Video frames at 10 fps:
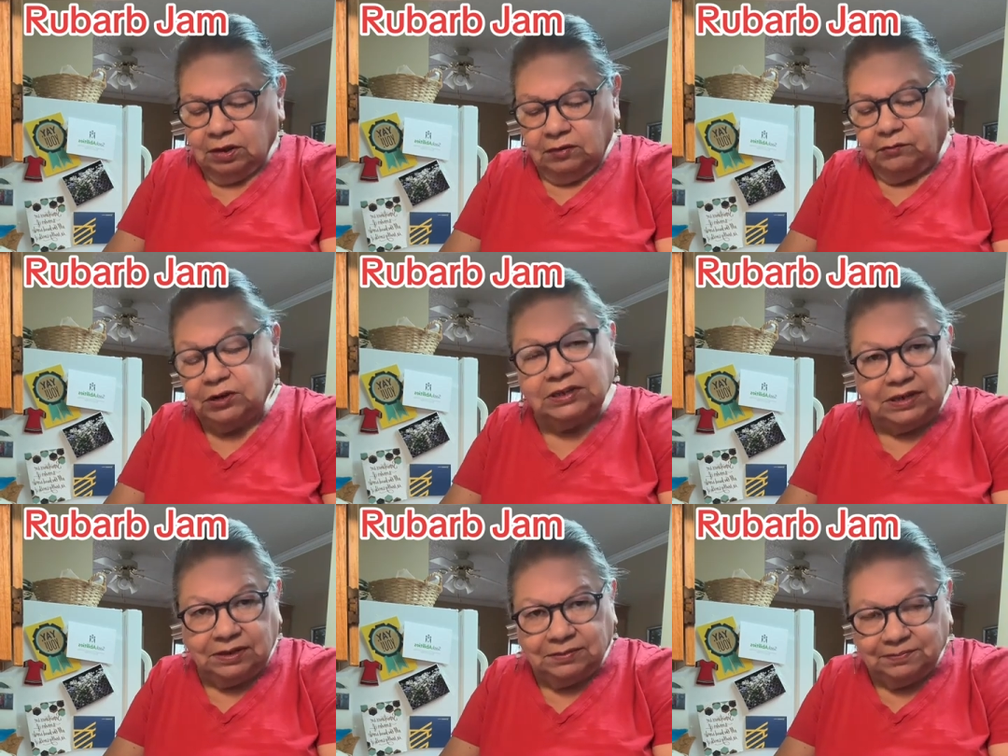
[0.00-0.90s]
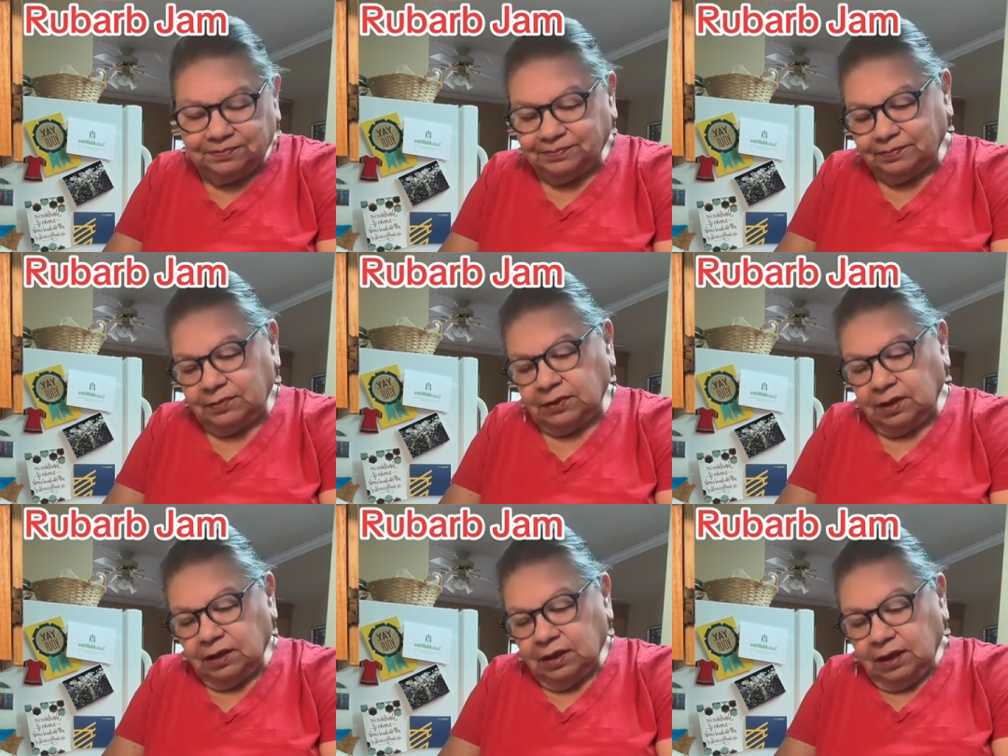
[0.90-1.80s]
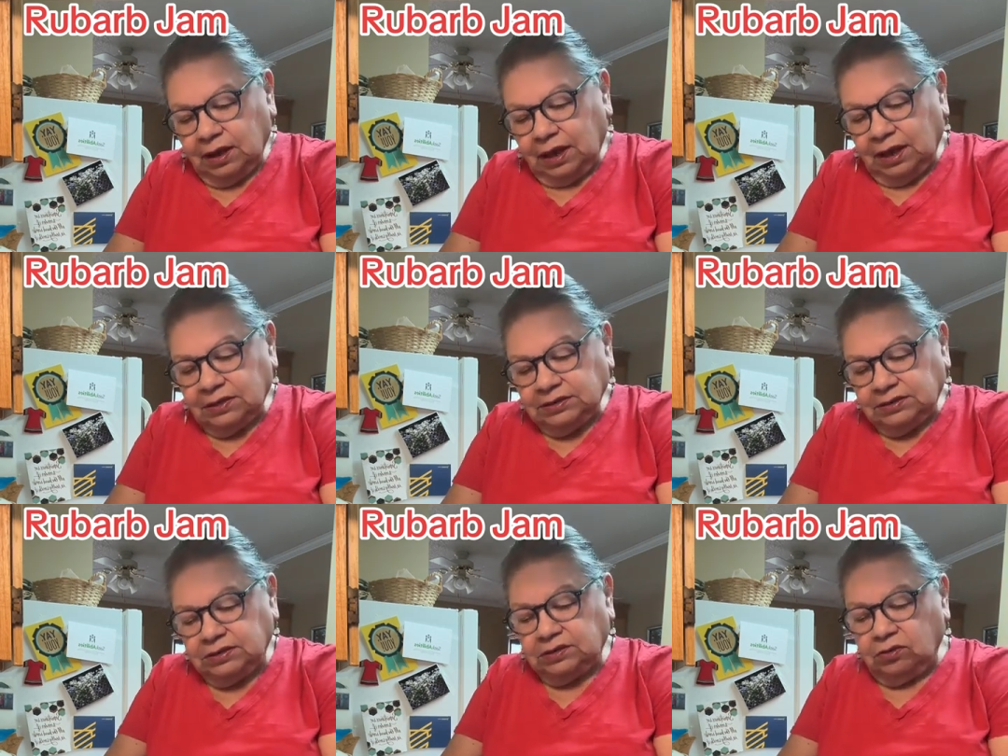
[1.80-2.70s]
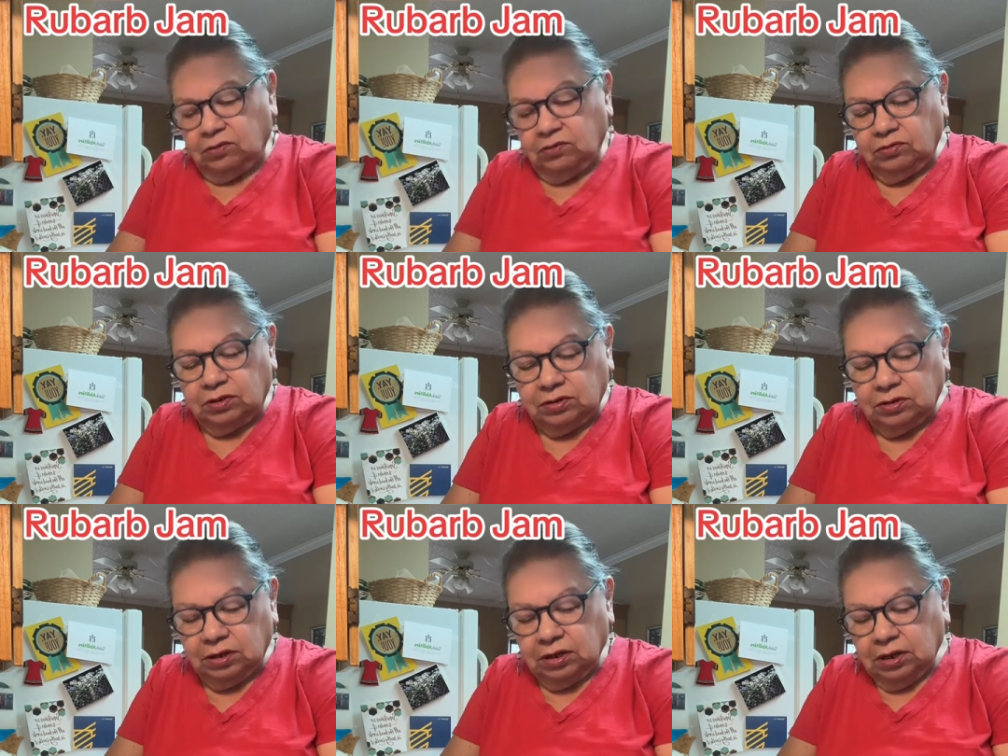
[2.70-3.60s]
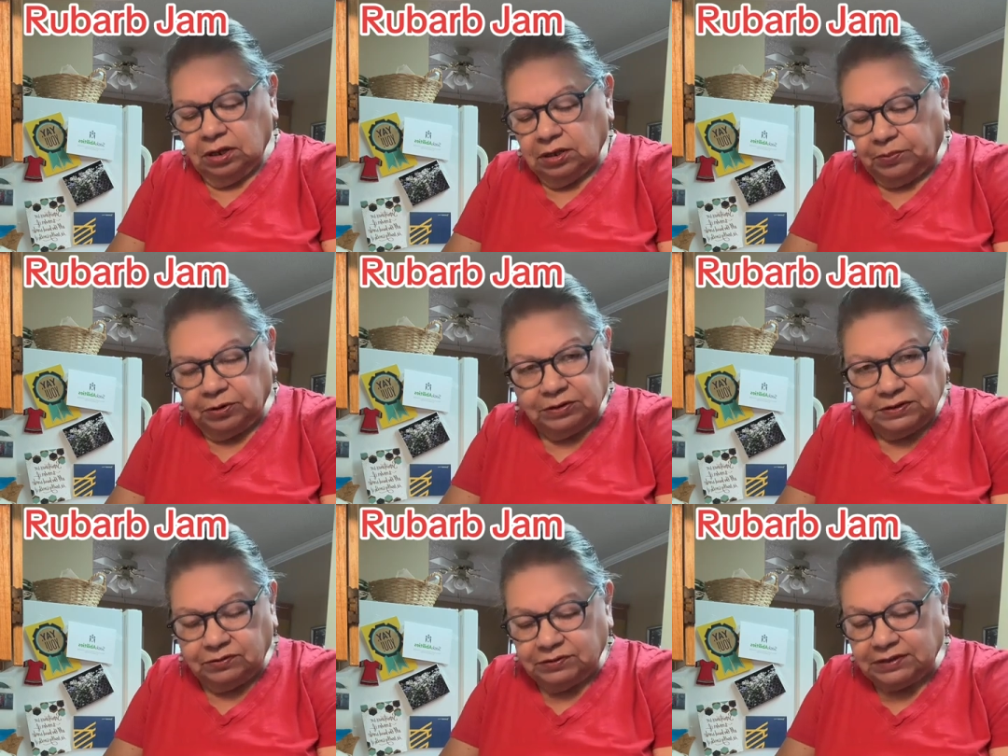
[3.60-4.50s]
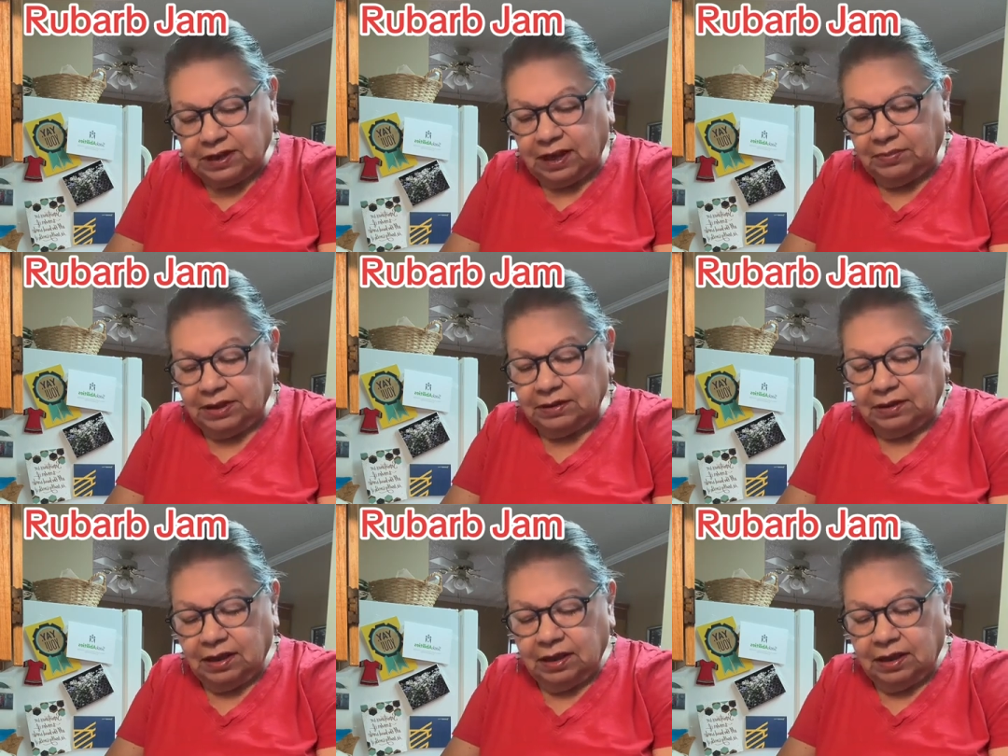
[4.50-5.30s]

for tea. And so the person who's coming